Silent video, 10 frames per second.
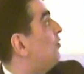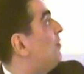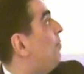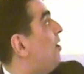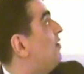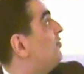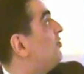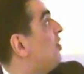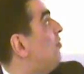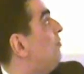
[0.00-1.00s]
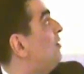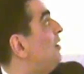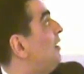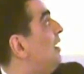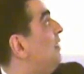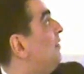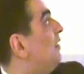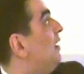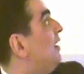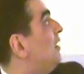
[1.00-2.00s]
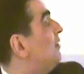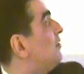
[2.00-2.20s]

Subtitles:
occupied a zone in the